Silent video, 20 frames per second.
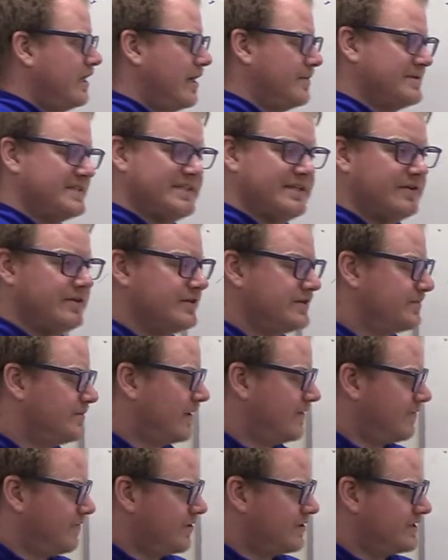I'm still using
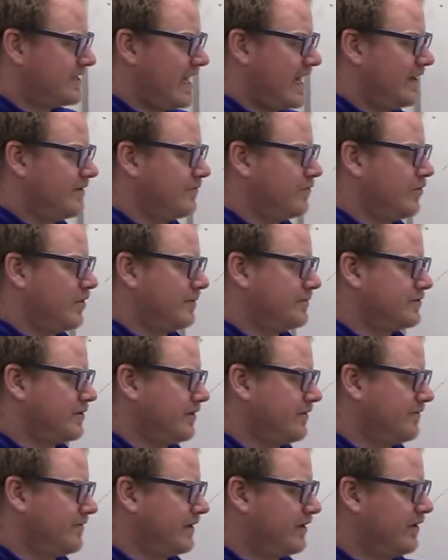my first hand rule. I'm
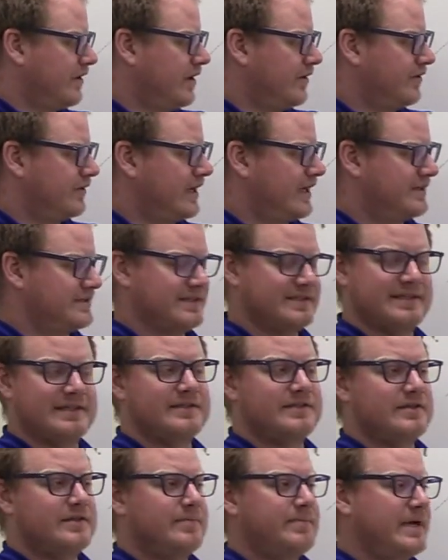trying to figure out, okay, is this
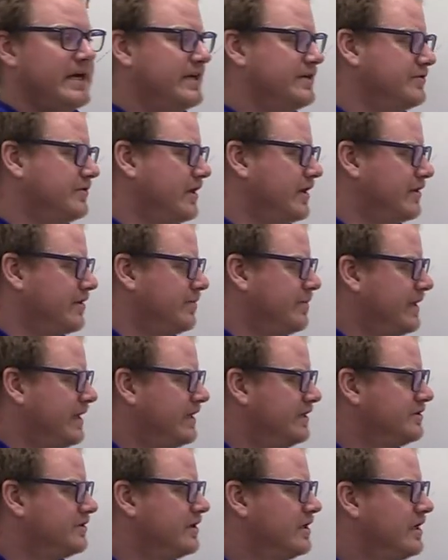into the page or out of the
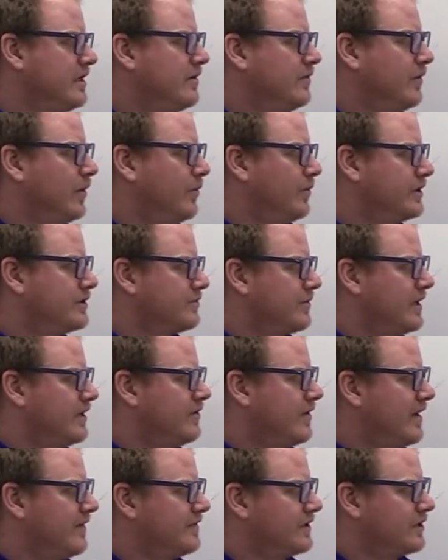page? Well, which way
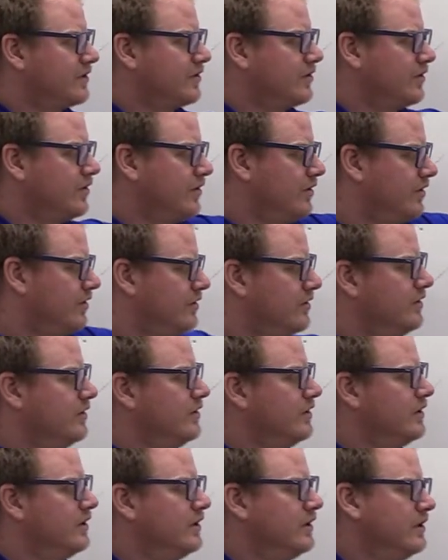do I have to curl
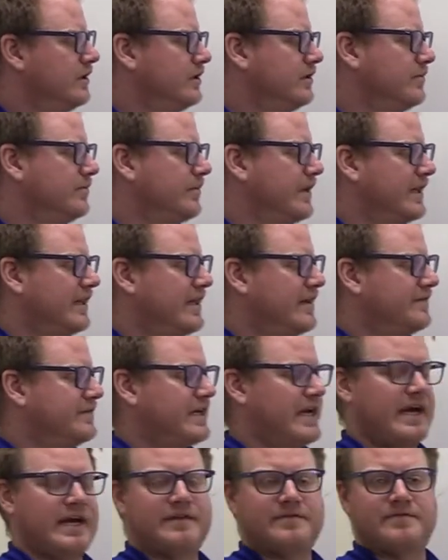my
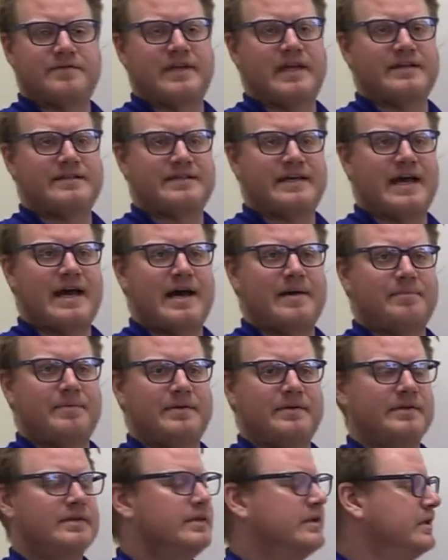left hand for that to
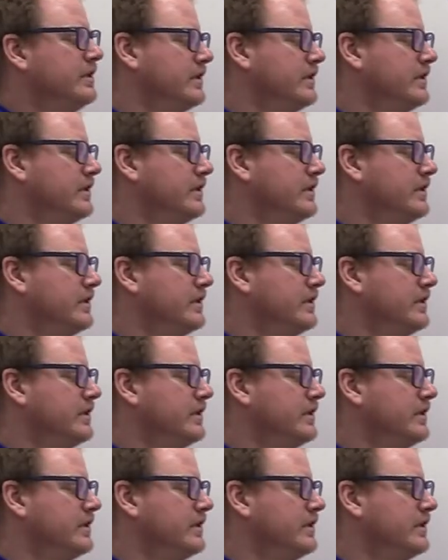happen?